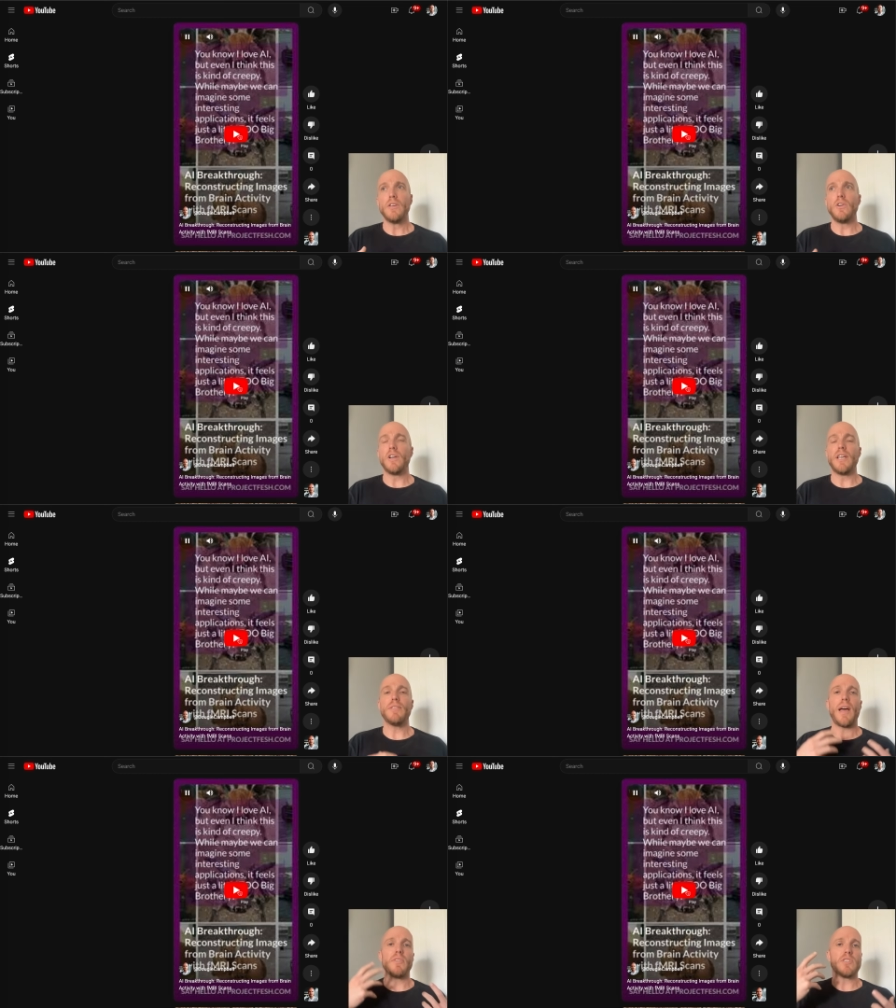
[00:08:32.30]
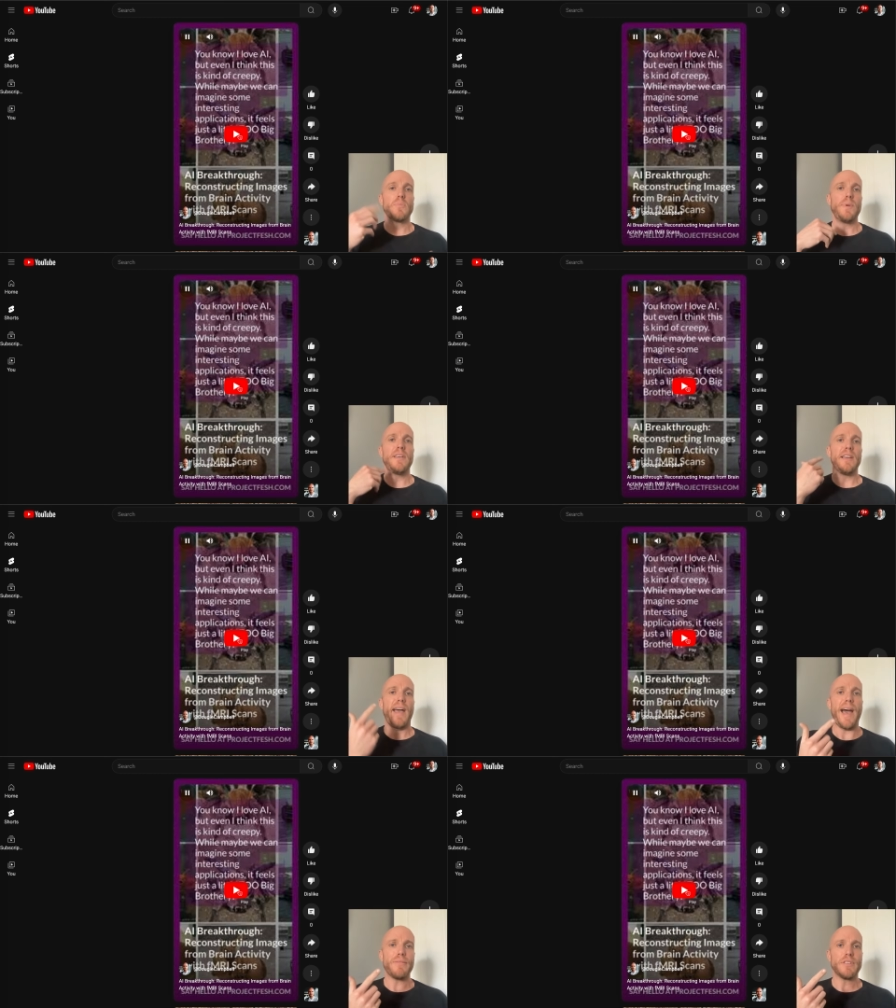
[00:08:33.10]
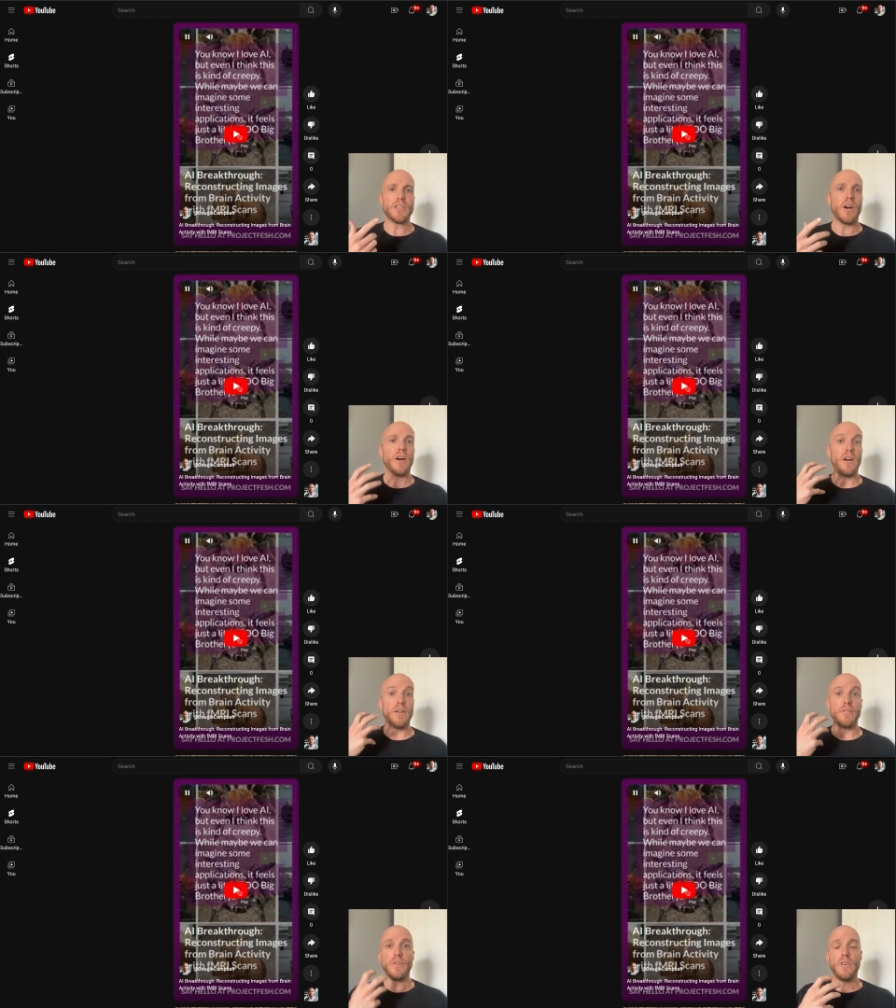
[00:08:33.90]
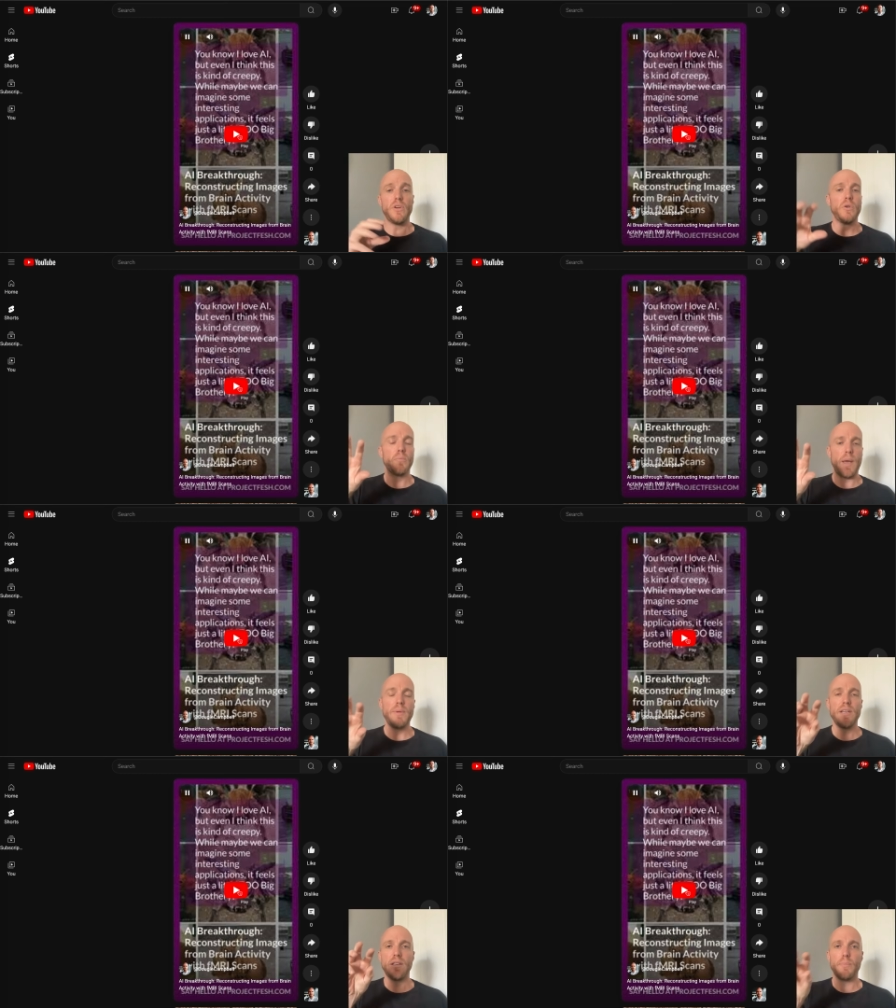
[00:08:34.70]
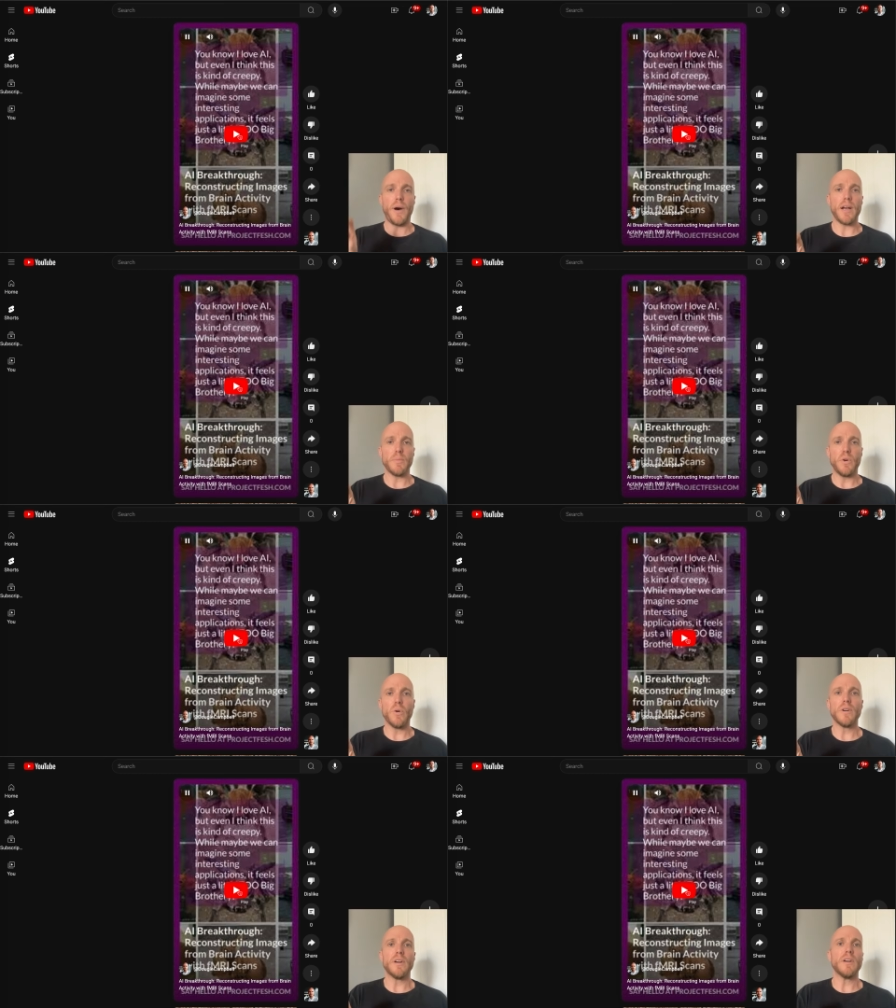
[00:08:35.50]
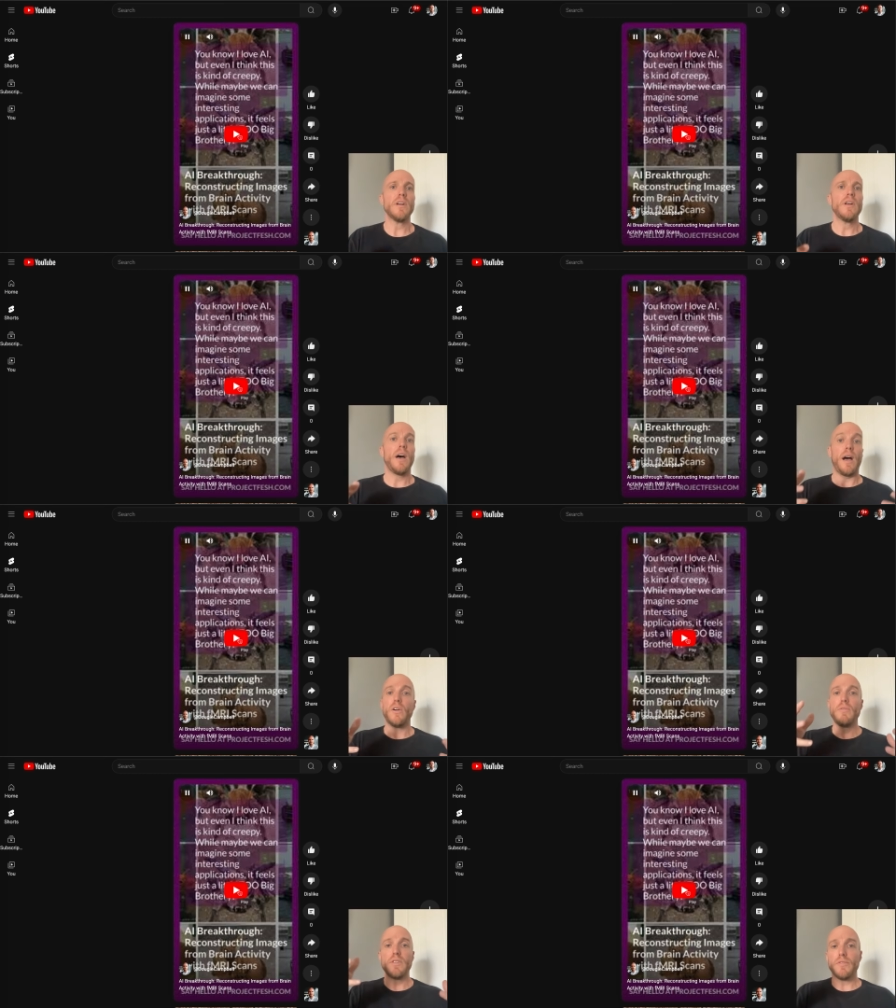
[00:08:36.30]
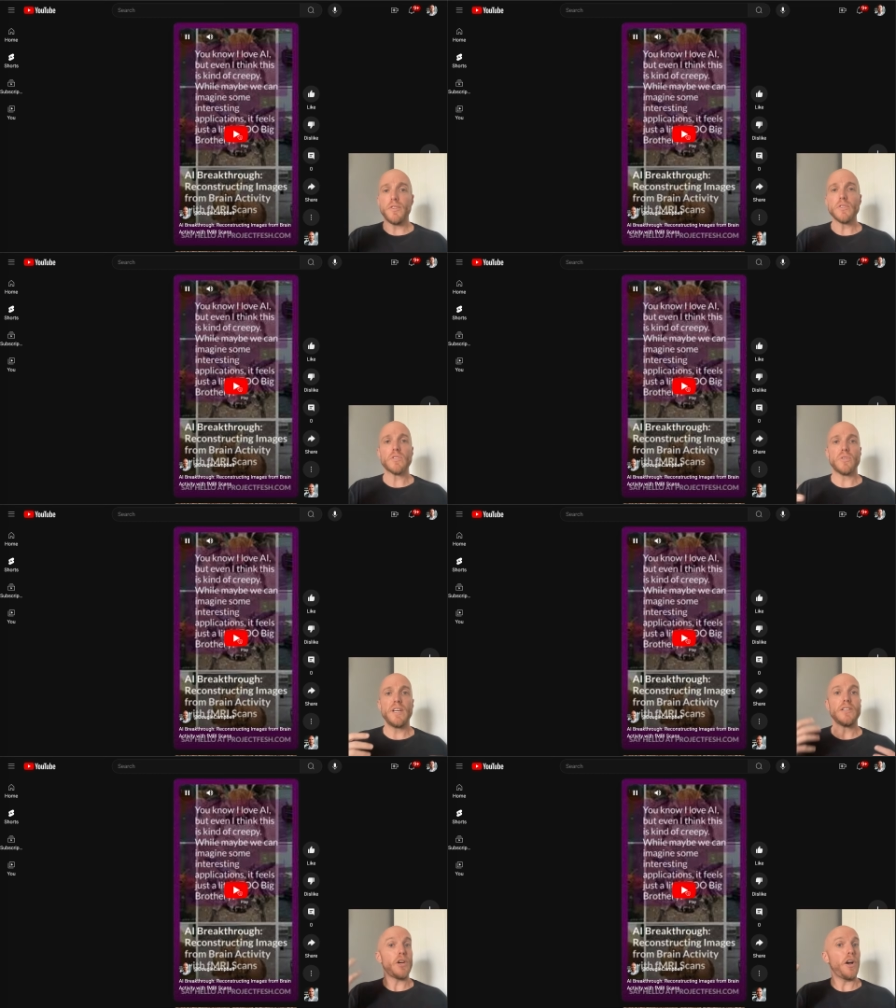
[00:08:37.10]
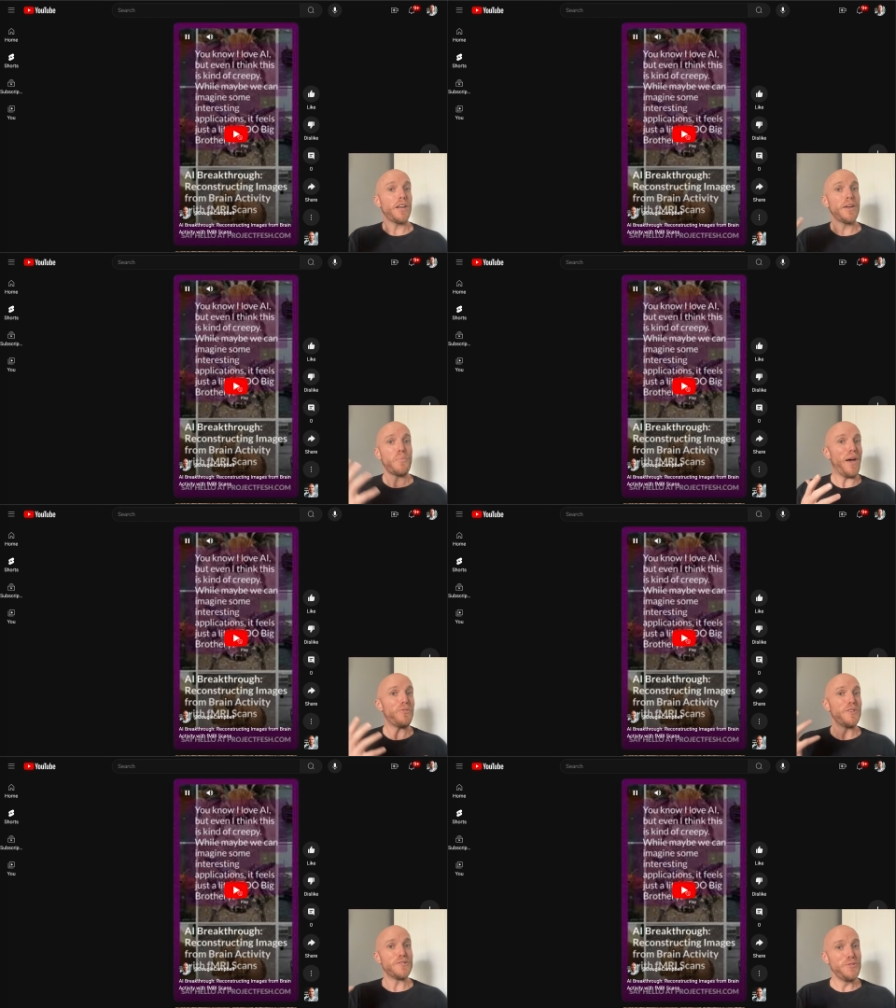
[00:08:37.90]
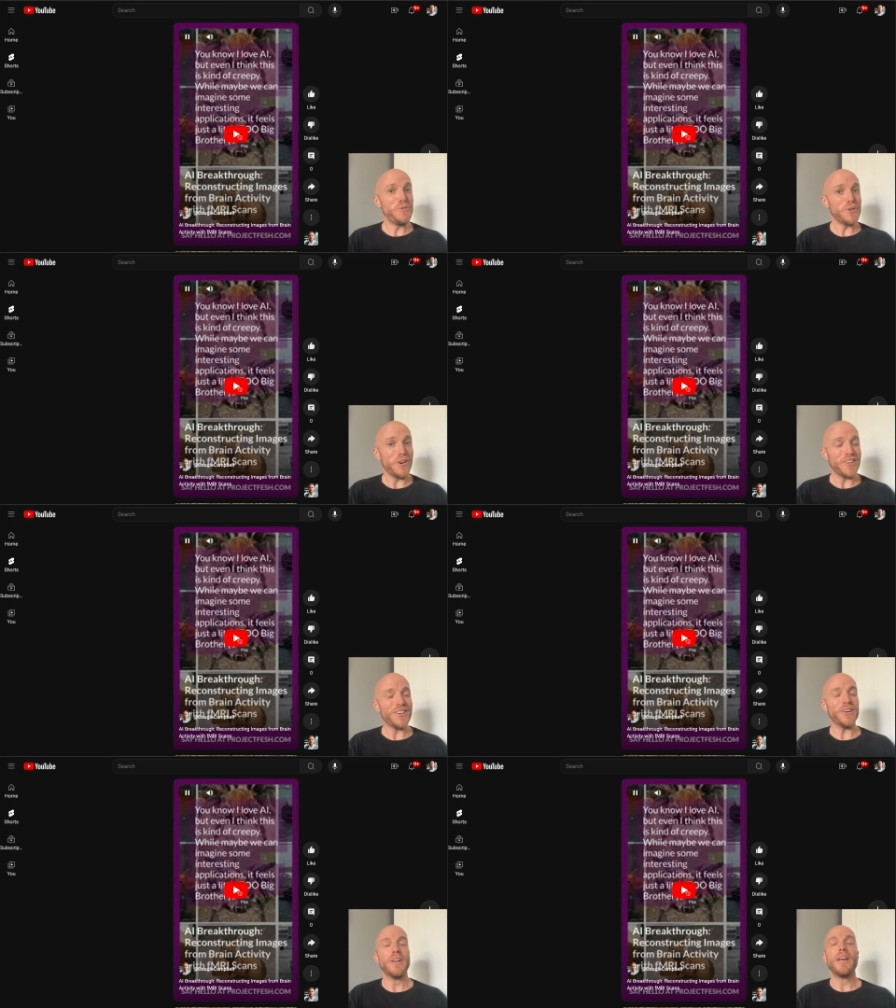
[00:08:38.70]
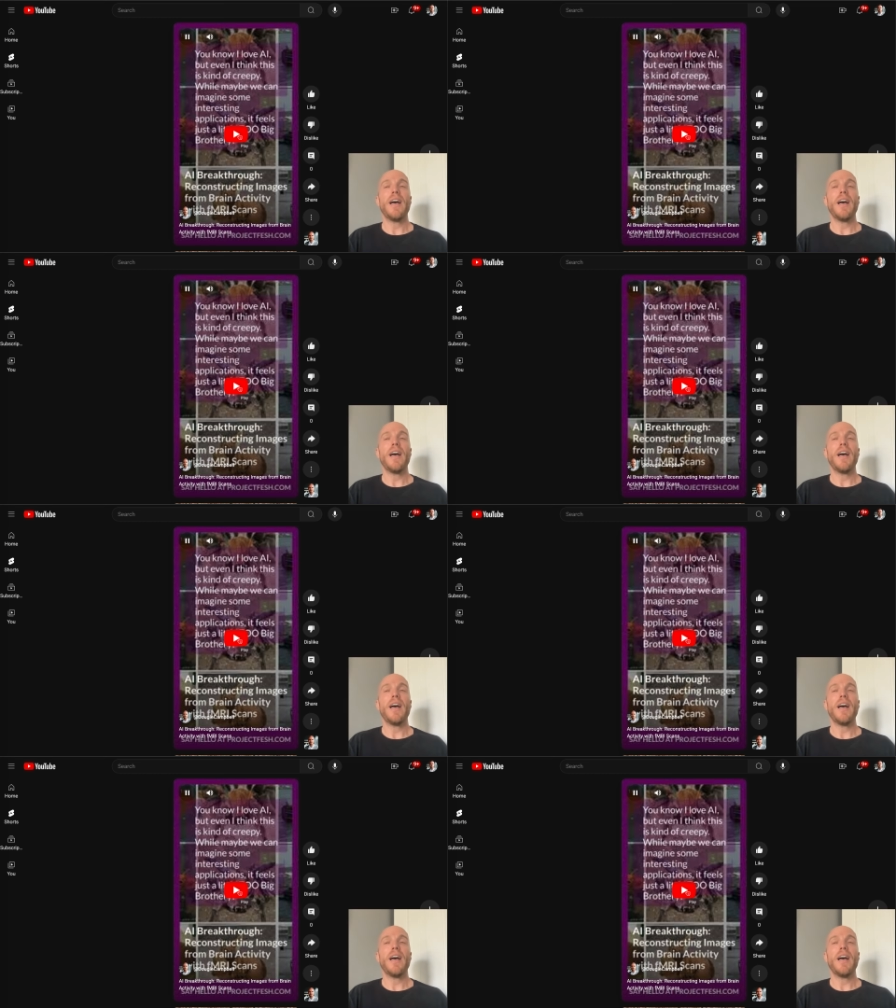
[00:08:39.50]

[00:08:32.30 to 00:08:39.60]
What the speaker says: You could even have a speaking avatar of you, maybe in the bottom corner, or even the full screen, talking about this news article.